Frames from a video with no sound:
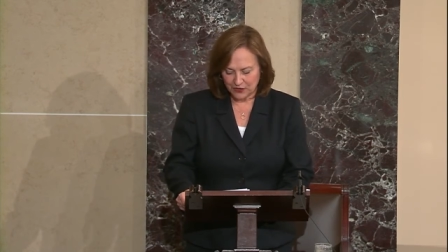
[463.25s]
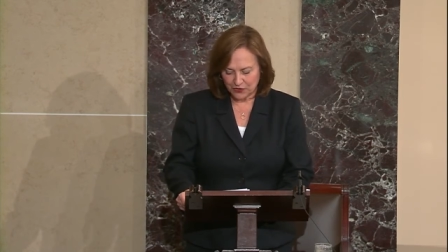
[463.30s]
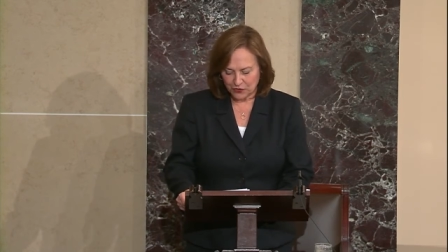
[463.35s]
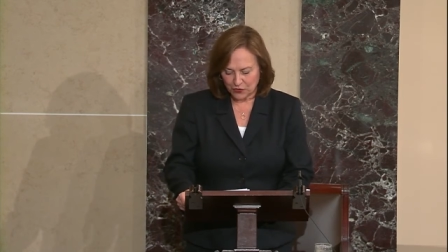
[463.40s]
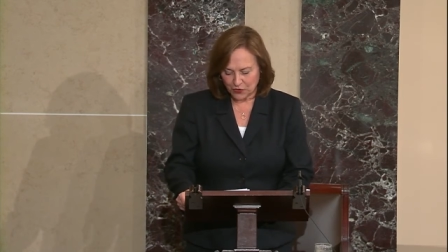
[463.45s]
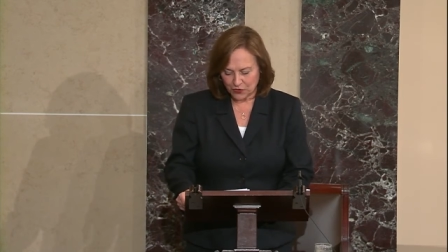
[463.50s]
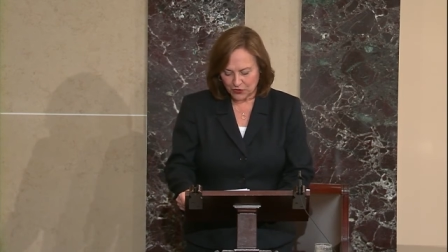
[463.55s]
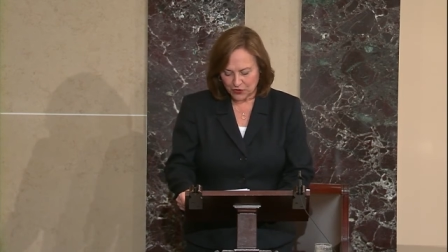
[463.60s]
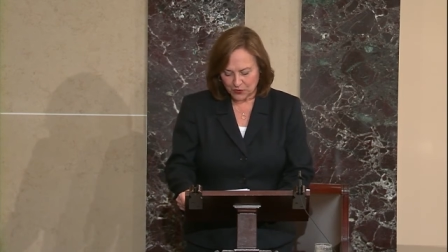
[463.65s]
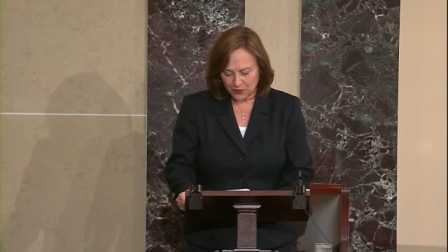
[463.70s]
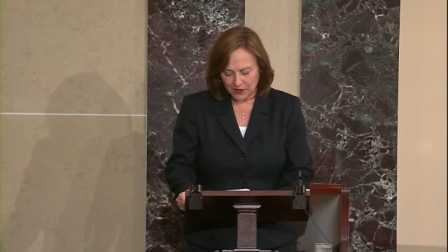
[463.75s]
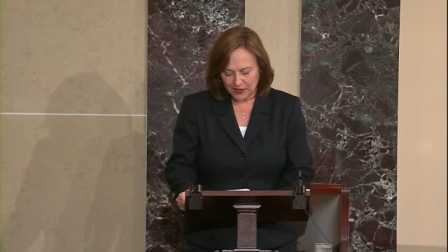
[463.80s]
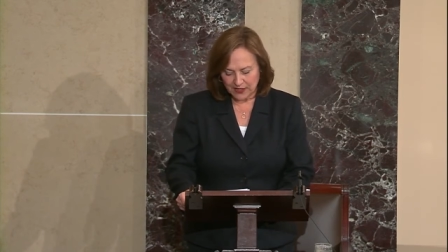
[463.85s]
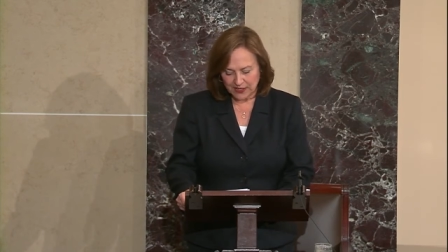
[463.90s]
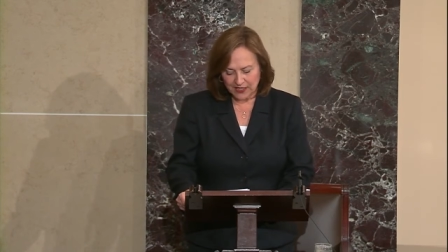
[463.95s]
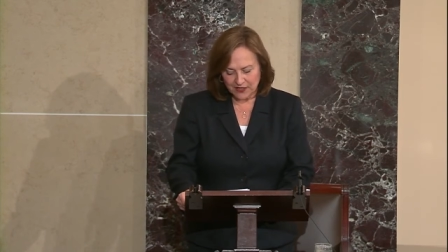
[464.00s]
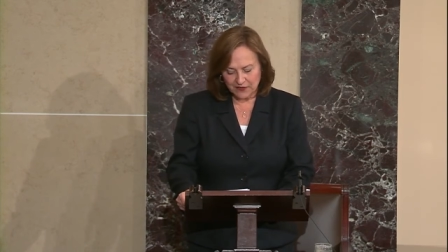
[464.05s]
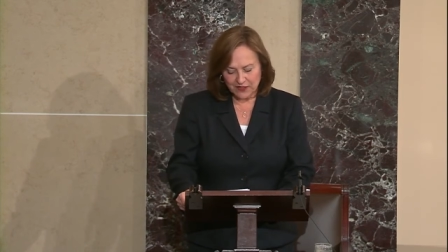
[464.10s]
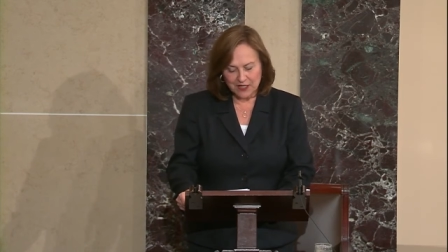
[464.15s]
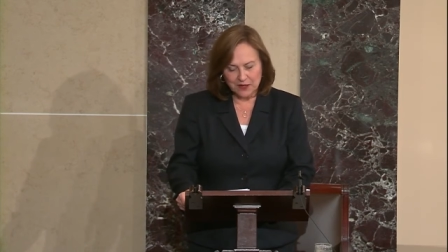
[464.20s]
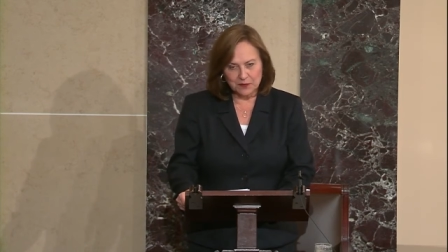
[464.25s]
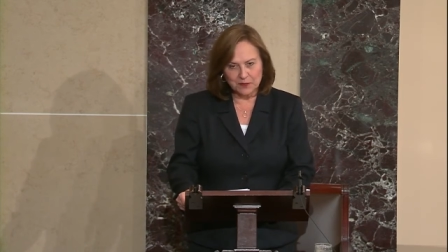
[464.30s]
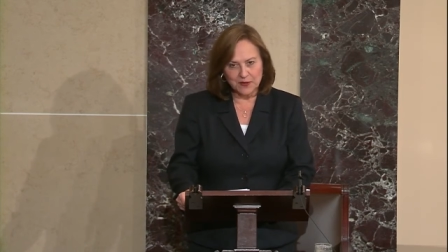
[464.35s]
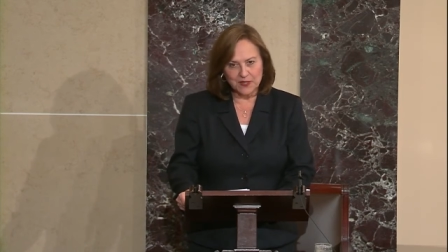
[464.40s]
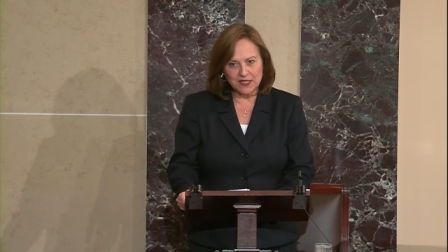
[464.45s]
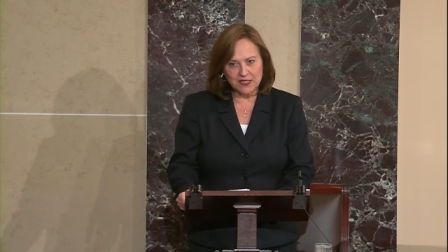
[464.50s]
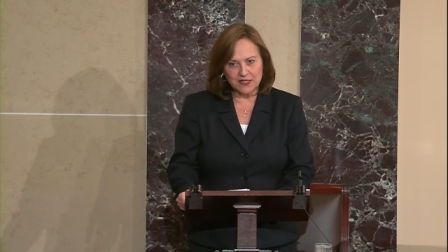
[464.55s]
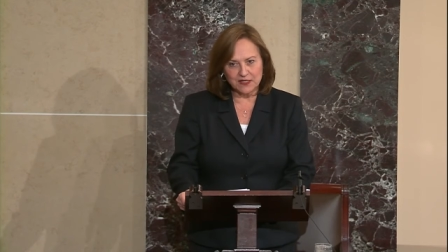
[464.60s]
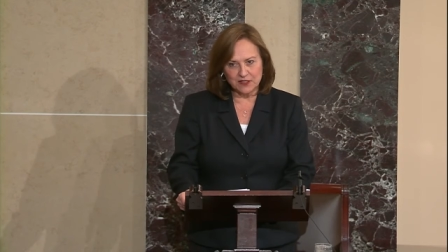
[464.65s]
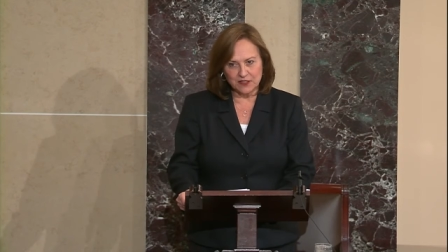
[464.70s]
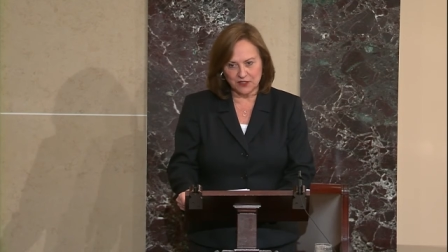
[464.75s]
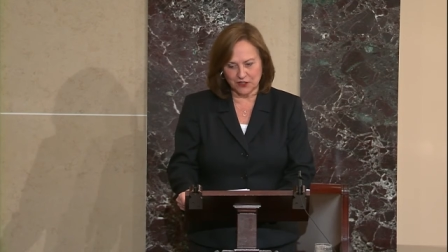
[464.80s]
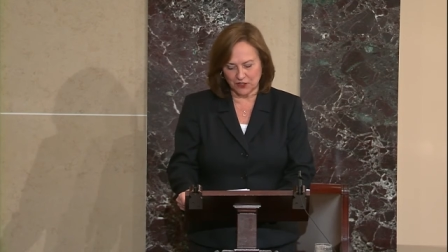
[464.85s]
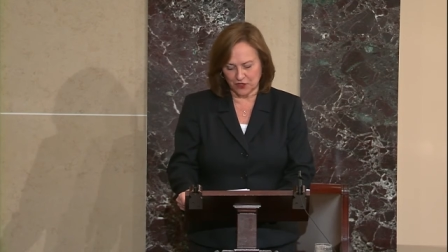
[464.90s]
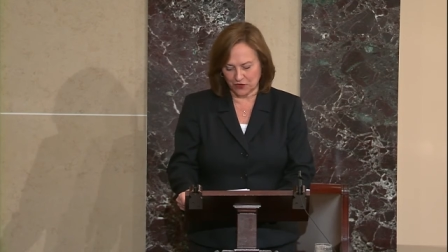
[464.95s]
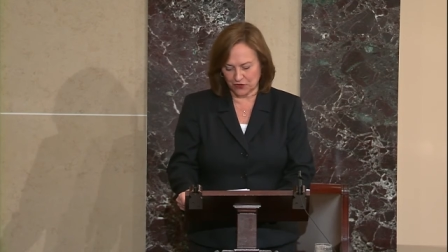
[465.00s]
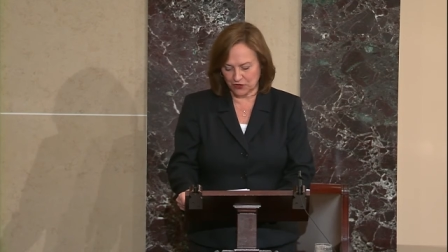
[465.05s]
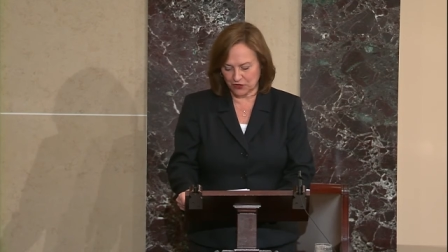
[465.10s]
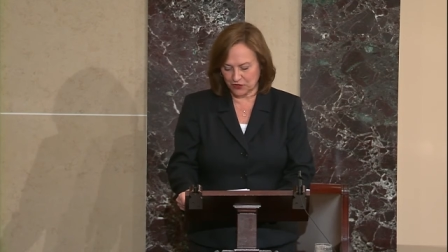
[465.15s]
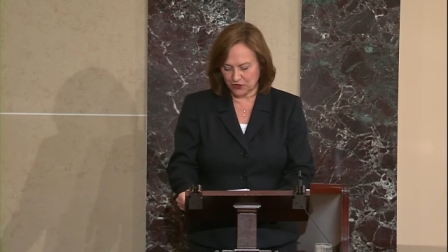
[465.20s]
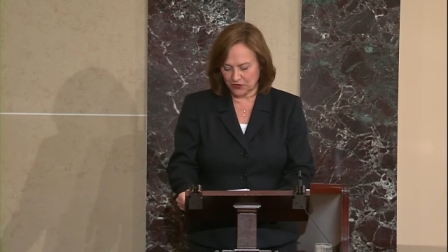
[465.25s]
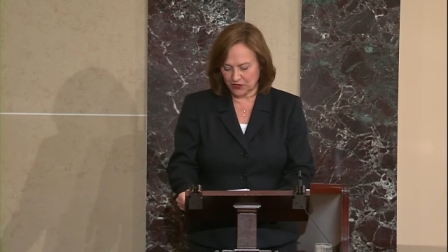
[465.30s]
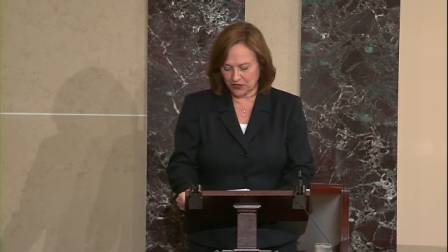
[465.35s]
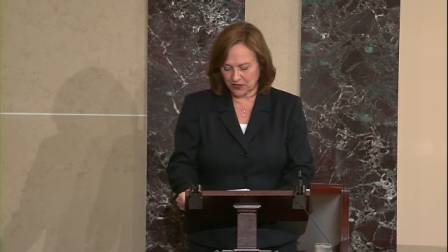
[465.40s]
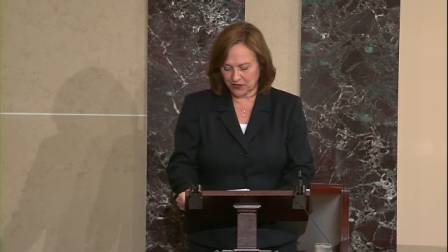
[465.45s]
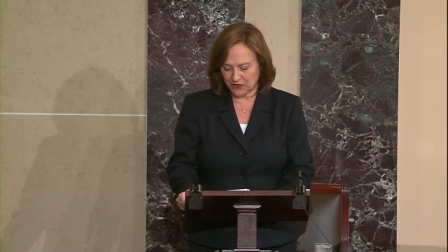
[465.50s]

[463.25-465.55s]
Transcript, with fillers: towards relieving business owners